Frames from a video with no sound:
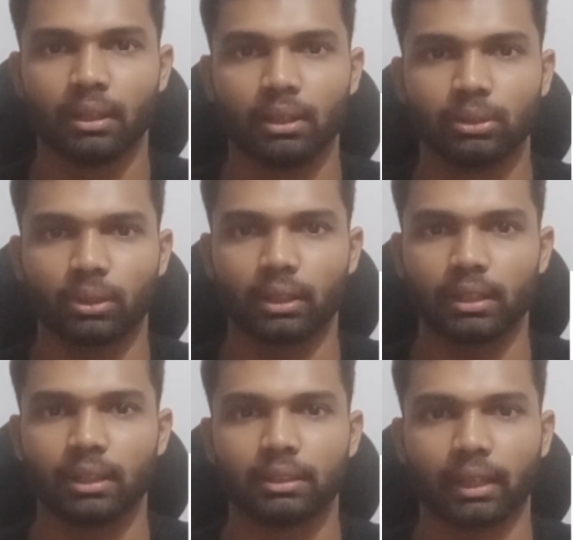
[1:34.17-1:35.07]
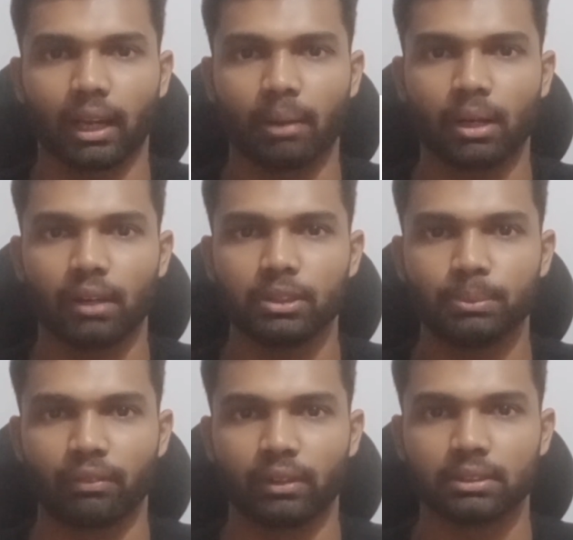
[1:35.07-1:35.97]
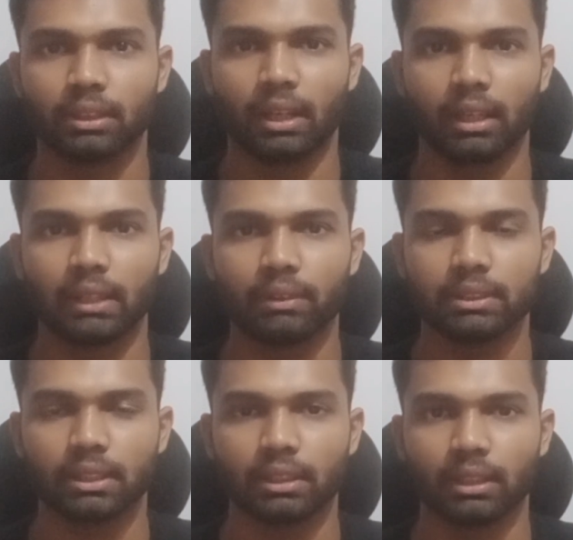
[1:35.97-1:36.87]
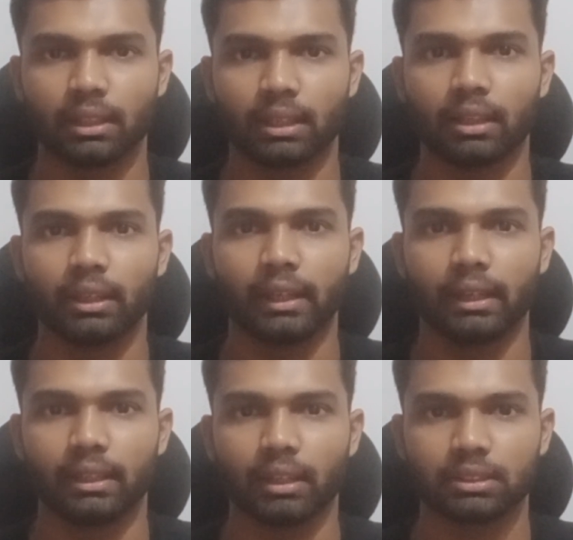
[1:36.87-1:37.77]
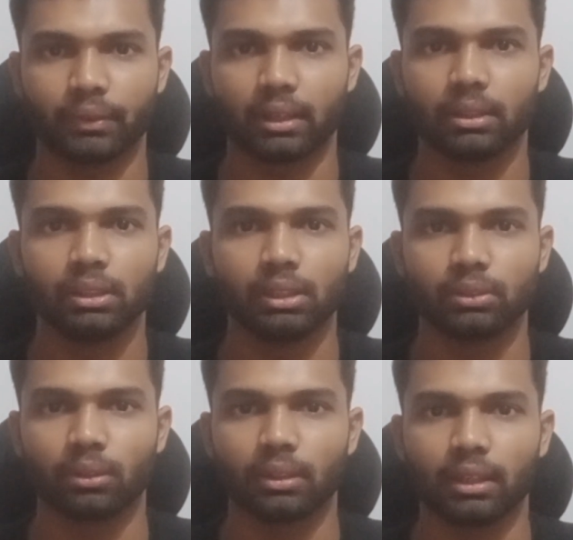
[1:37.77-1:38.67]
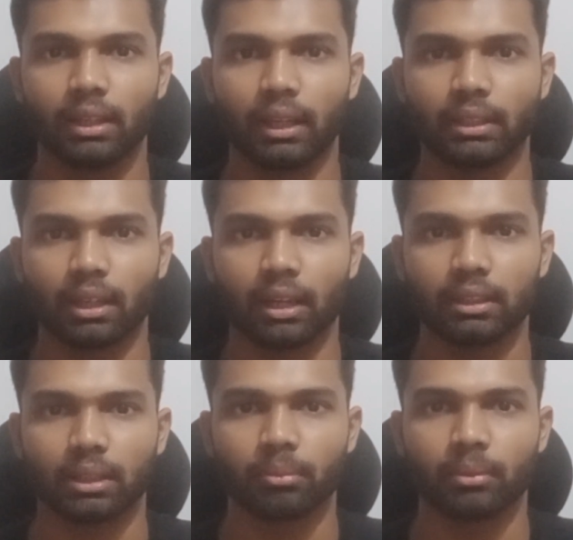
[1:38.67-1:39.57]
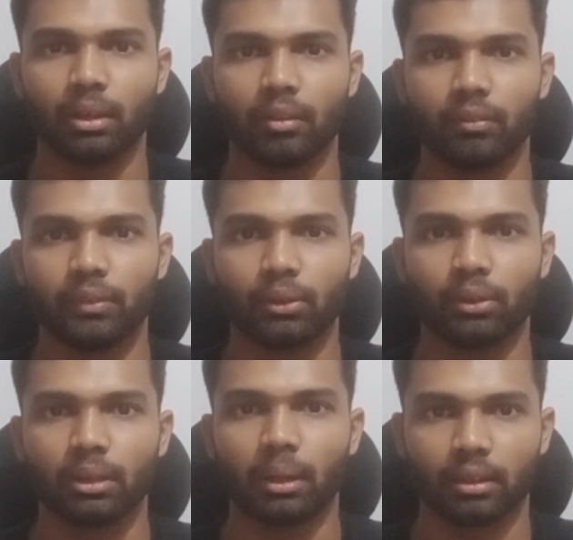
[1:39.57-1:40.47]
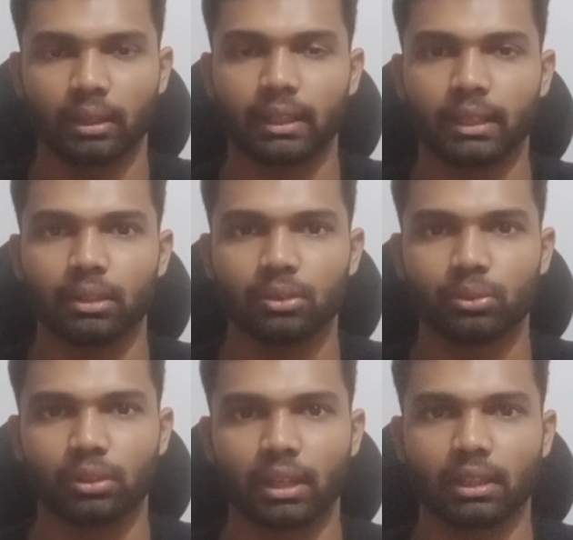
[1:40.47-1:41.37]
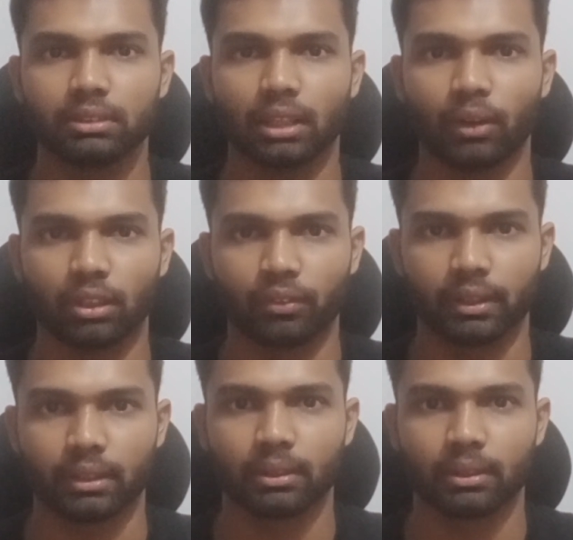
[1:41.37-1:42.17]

So that the Graham always prefers investing in a index fund so that in the long term we could get a good returns out of it.